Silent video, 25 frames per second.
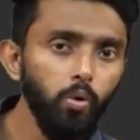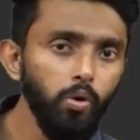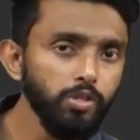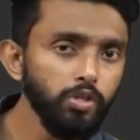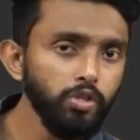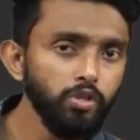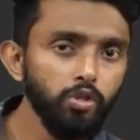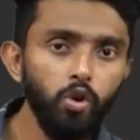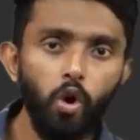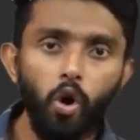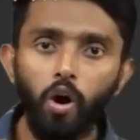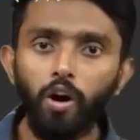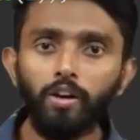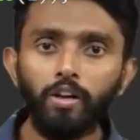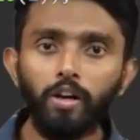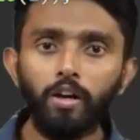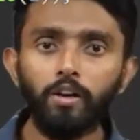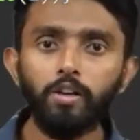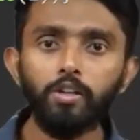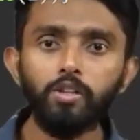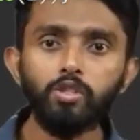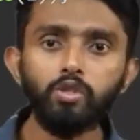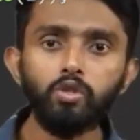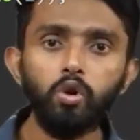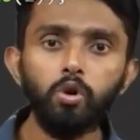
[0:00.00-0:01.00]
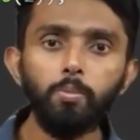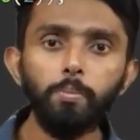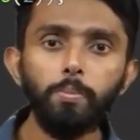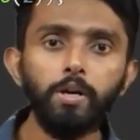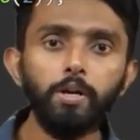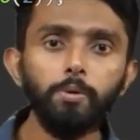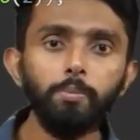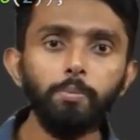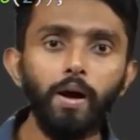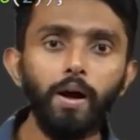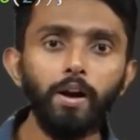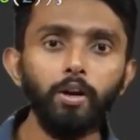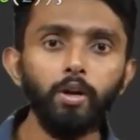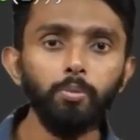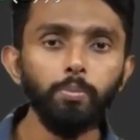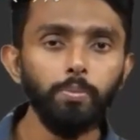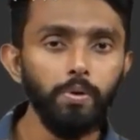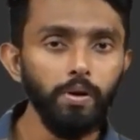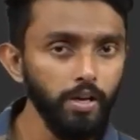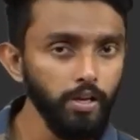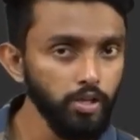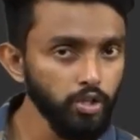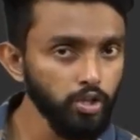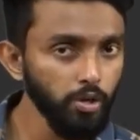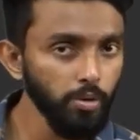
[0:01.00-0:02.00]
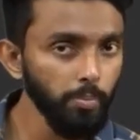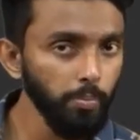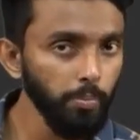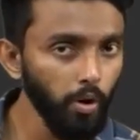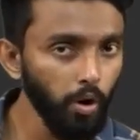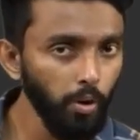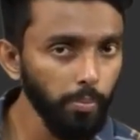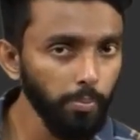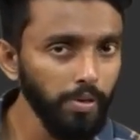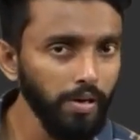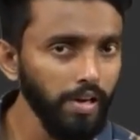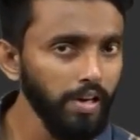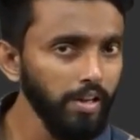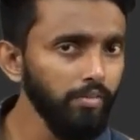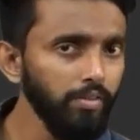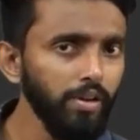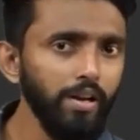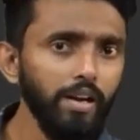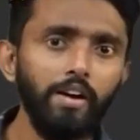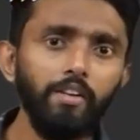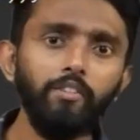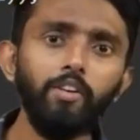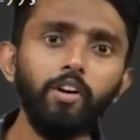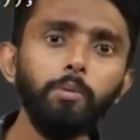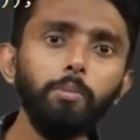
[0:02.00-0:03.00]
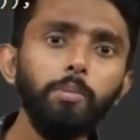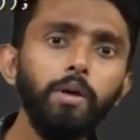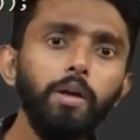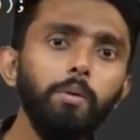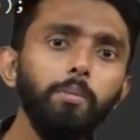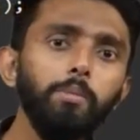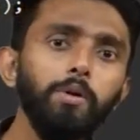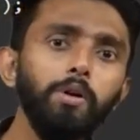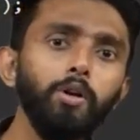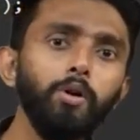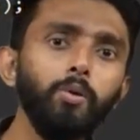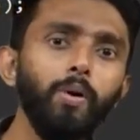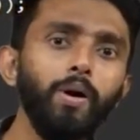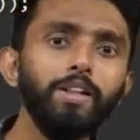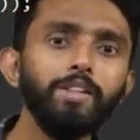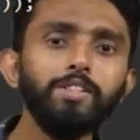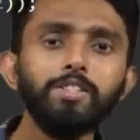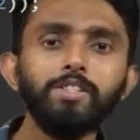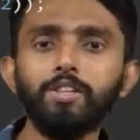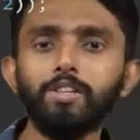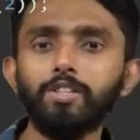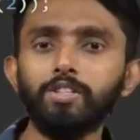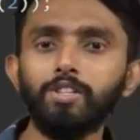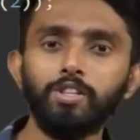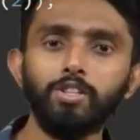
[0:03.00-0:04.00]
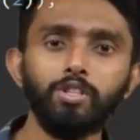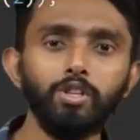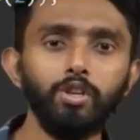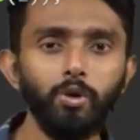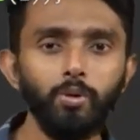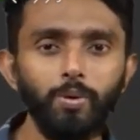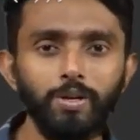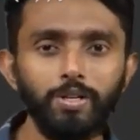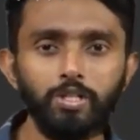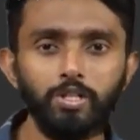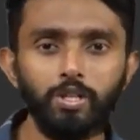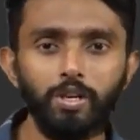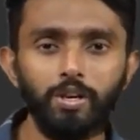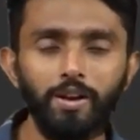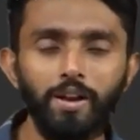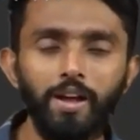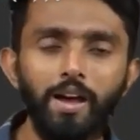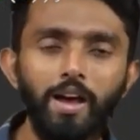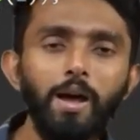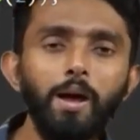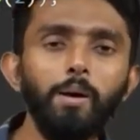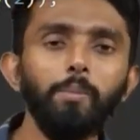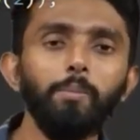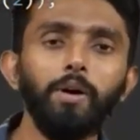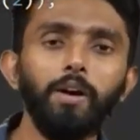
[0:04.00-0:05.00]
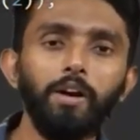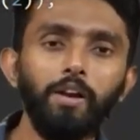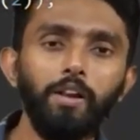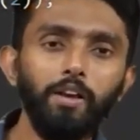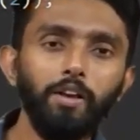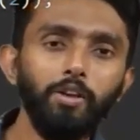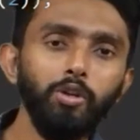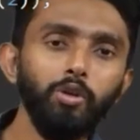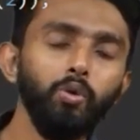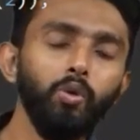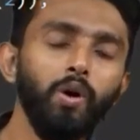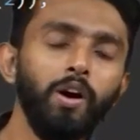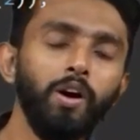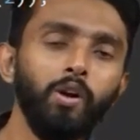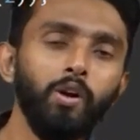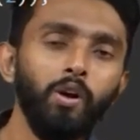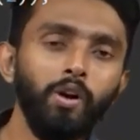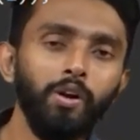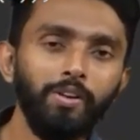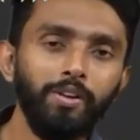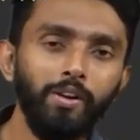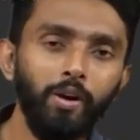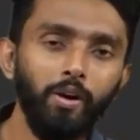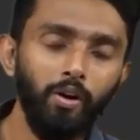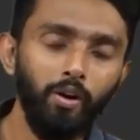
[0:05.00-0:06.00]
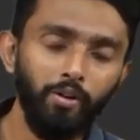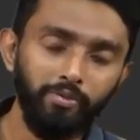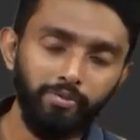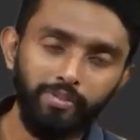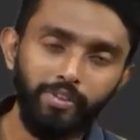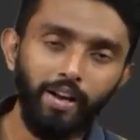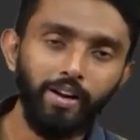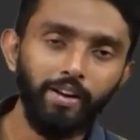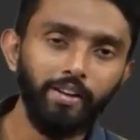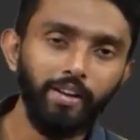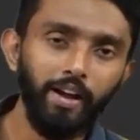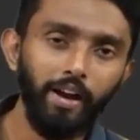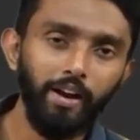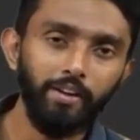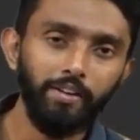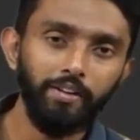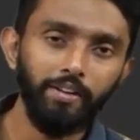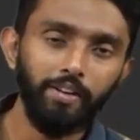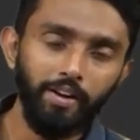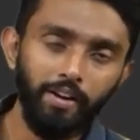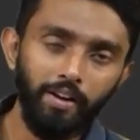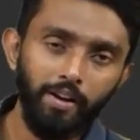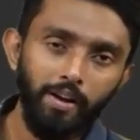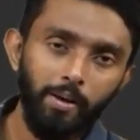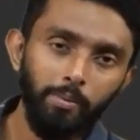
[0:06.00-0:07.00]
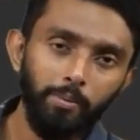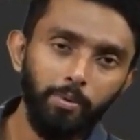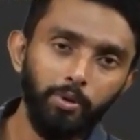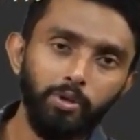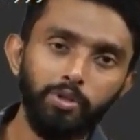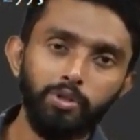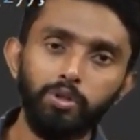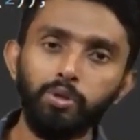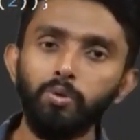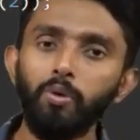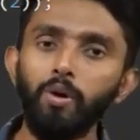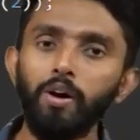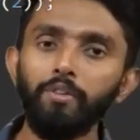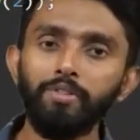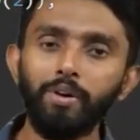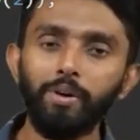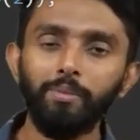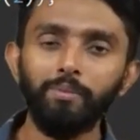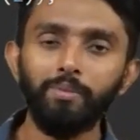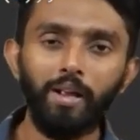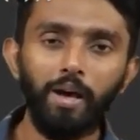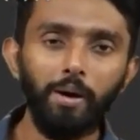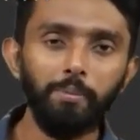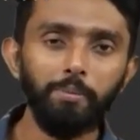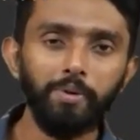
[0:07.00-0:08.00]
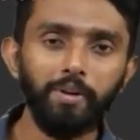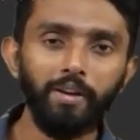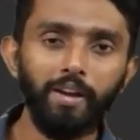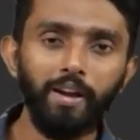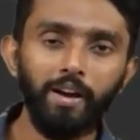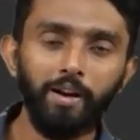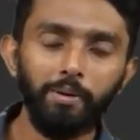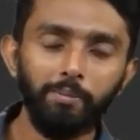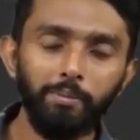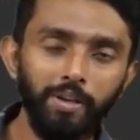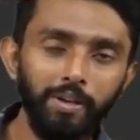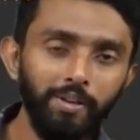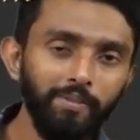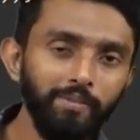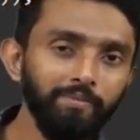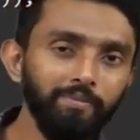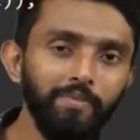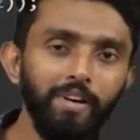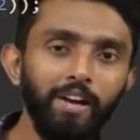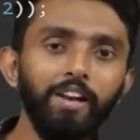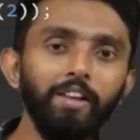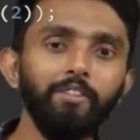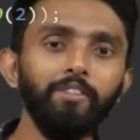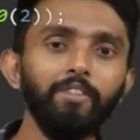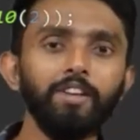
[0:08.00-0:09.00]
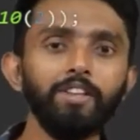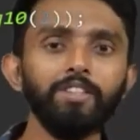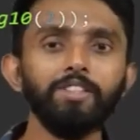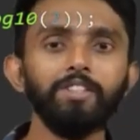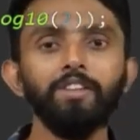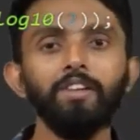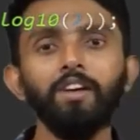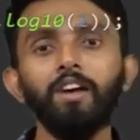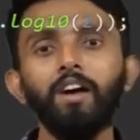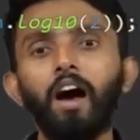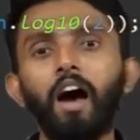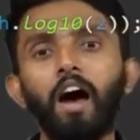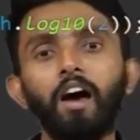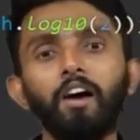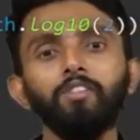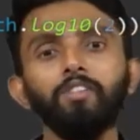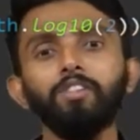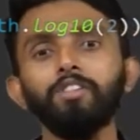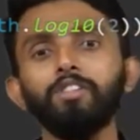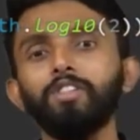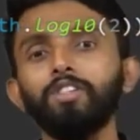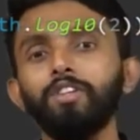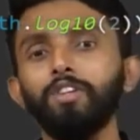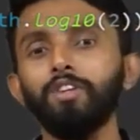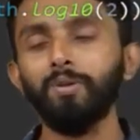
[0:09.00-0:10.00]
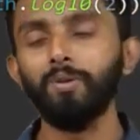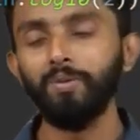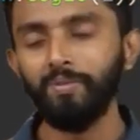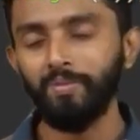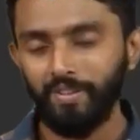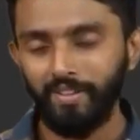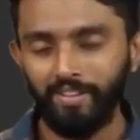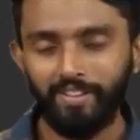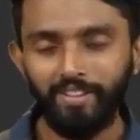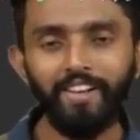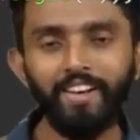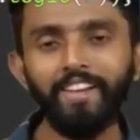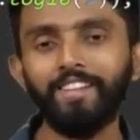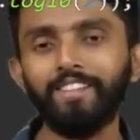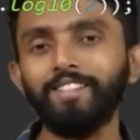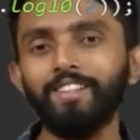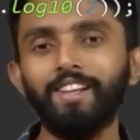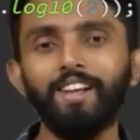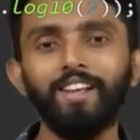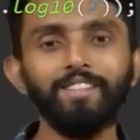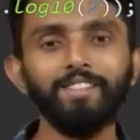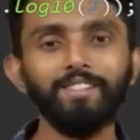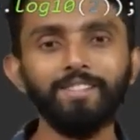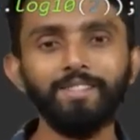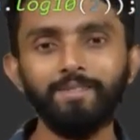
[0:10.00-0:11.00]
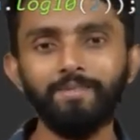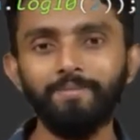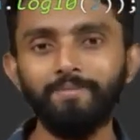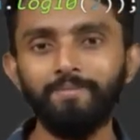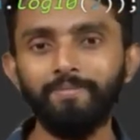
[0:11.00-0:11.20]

has not understood bit manipulation properly will never be able to answer such a question. But you are not of that category because you are from TAP Academy. Anyways, I will see you in the next class.